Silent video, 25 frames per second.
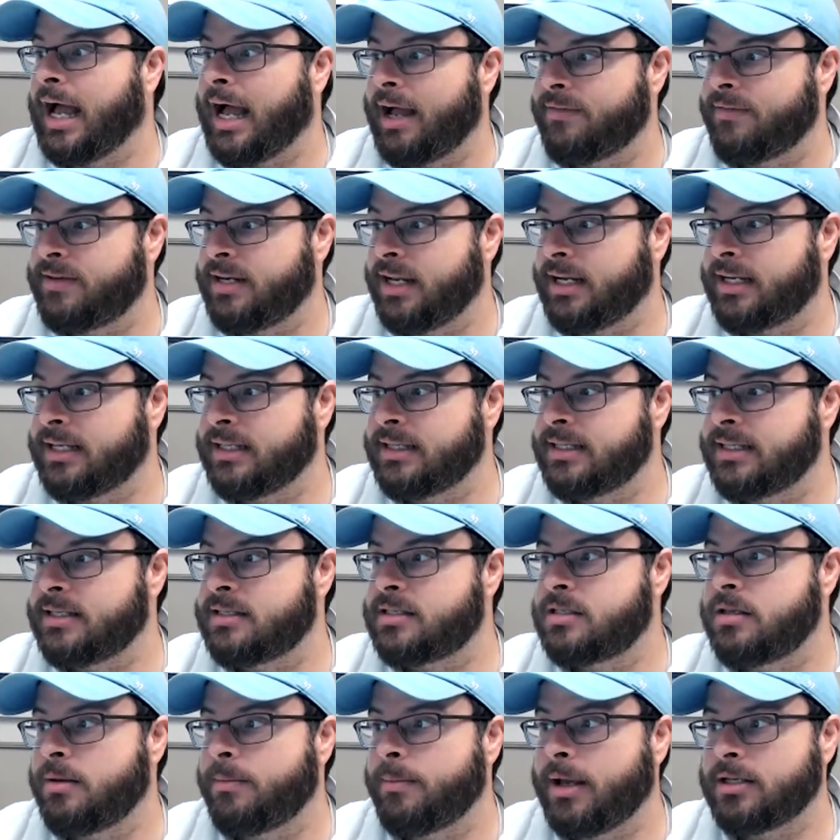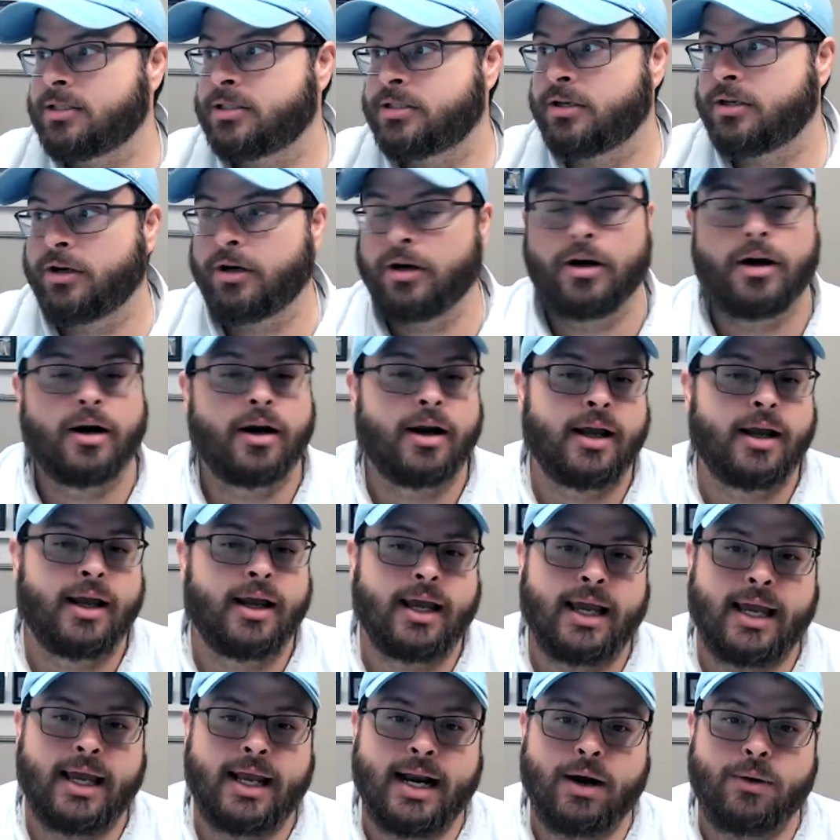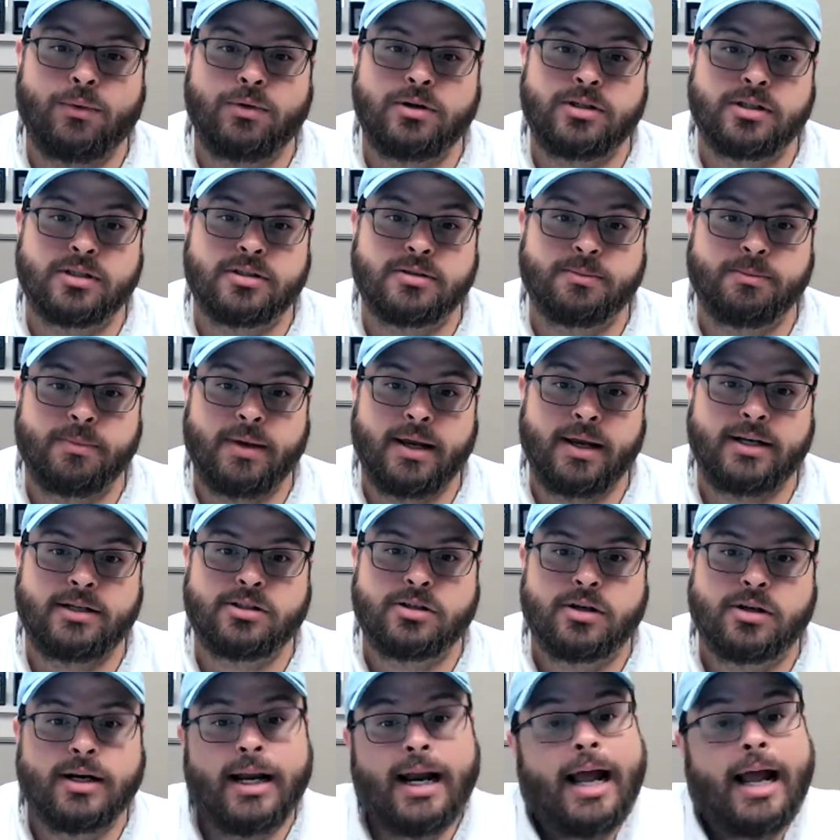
I've taken this semester, and I would just make sure.